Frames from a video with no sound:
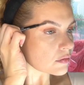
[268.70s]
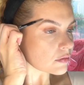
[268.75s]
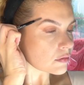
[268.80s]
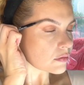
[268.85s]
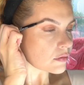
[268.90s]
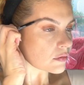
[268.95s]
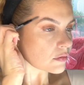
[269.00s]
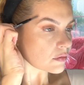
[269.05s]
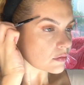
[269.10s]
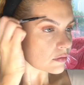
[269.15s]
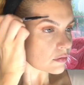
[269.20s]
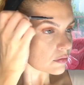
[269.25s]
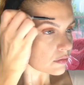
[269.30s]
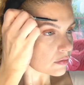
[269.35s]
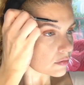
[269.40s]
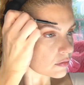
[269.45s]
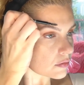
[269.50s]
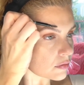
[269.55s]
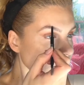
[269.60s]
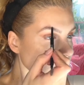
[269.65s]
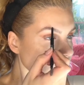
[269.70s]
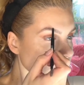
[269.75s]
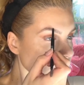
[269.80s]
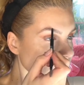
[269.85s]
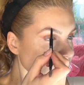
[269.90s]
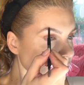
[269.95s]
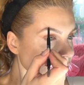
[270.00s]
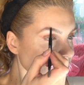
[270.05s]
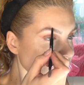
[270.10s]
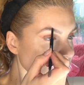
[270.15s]
steps to
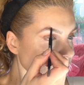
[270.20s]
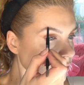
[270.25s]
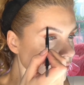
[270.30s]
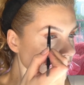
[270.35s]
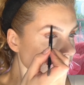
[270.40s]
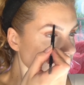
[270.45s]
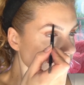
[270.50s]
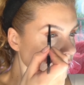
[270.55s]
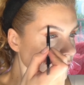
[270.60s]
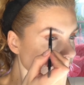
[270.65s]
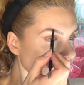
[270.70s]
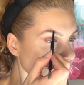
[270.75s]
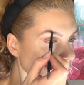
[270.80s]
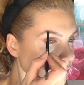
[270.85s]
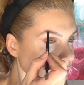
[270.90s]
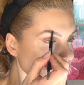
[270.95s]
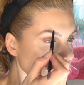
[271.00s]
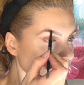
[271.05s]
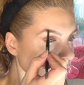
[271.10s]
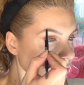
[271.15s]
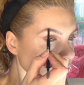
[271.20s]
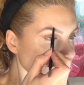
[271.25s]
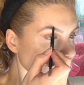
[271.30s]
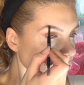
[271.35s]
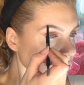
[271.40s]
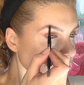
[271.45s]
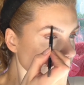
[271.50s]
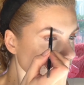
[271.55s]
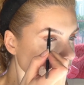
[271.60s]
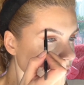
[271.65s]
disperse any pigment
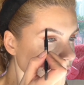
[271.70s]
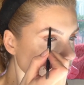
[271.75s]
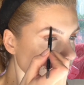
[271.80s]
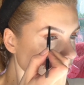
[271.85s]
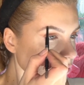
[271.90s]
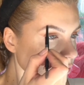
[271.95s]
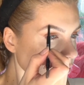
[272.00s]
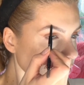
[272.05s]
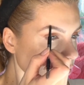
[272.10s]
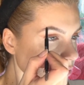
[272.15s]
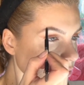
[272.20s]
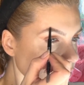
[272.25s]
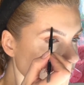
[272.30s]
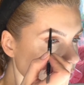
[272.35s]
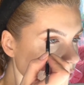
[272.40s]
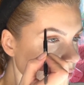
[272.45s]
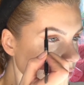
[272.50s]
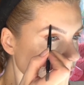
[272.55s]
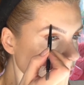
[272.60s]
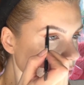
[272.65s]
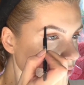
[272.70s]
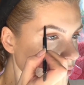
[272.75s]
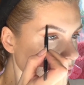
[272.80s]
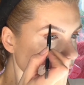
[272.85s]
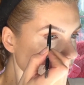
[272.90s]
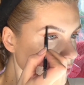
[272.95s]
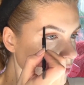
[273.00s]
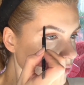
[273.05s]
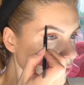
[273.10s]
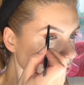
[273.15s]
and make it look even more
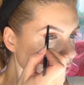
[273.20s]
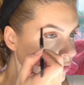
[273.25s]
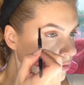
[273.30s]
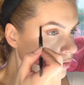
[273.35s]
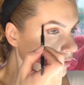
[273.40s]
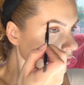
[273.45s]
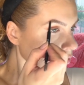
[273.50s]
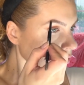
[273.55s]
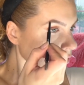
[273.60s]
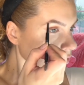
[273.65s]
natural.